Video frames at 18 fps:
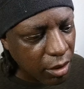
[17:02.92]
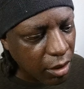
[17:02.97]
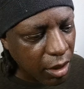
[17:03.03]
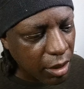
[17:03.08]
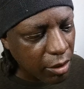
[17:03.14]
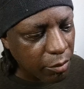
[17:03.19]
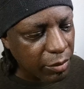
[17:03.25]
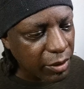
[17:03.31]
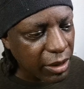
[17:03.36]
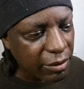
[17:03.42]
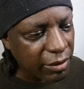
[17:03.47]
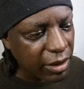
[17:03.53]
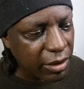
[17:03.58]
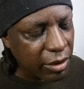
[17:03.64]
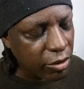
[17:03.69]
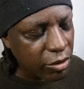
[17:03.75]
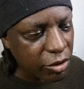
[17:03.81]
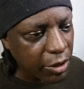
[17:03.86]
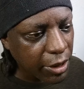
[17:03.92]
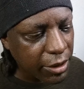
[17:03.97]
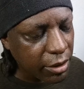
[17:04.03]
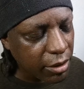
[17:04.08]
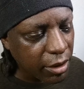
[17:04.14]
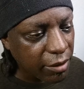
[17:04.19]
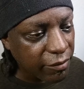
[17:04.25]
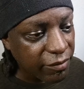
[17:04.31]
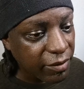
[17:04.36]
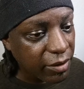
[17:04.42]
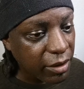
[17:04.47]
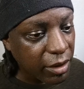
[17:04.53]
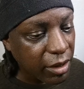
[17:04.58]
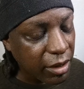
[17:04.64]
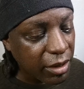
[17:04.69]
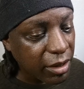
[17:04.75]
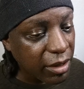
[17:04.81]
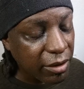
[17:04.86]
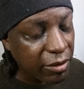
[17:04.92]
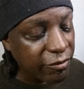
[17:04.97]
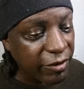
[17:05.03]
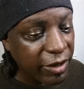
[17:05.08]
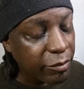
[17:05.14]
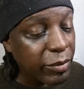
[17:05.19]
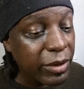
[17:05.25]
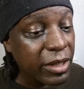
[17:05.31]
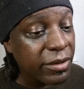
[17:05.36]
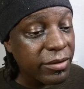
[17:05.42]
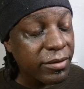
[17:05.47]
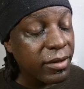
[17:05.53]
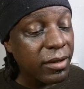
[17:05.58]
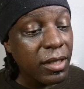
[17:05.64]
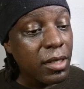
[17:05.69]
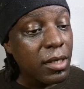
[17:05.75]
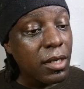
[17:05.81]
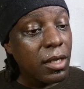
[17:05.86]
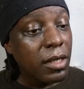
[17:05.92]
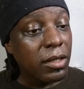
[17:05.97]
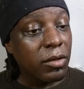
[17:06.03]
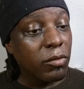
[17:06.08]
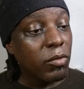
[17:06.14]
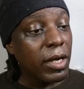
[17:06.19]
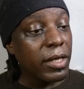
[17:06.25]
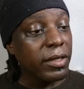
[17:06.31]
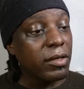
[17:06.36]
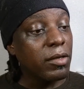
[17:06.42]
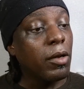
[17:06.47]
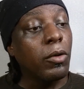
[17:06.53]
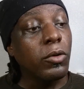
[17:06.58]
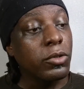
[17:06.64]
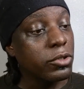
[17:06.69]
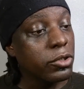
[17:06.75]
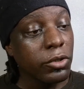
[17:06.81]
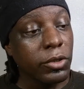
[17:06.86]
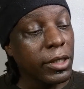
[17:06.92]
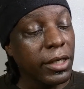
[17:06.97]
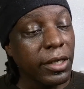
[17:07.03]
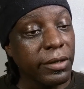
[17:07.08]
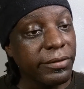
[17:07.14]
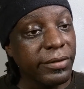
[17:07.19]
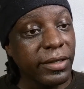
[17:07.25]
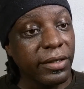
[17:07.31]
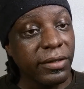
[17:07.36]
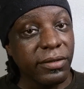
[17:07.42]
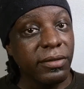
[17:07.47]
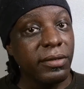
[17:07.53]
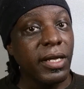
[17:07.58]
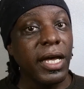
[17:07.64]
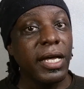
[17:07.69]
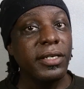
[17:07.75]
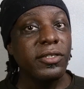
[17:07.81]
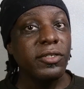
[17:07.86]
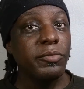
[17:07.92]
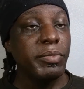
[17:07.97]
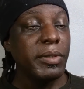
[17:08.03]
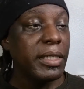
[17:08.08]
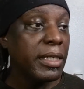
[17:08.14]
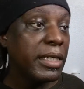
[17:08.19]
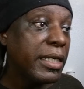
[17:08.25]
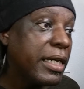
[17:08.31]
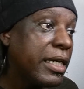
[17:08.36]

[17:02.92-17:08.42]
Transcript: they're trained enough and innovative, because the way the culture is, it's not to be